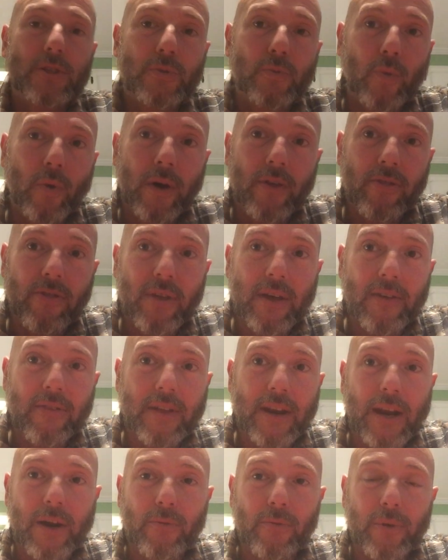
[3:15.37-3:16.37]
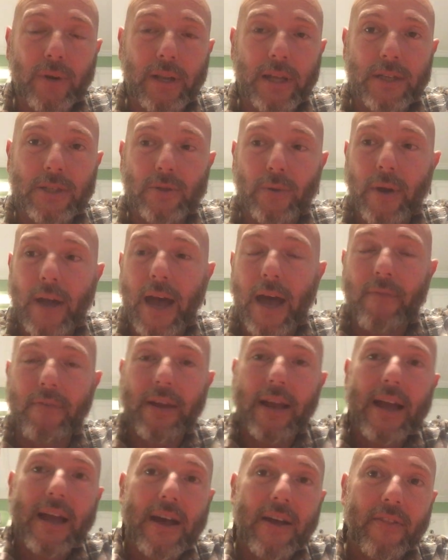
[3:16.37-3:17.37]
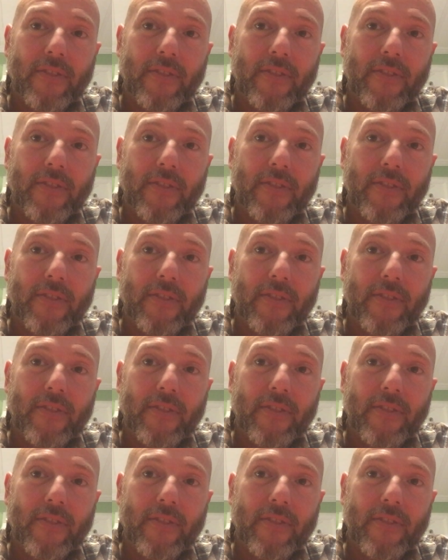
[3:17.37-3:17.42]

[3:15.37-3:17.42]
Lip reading: just one thing that I really enjoy having.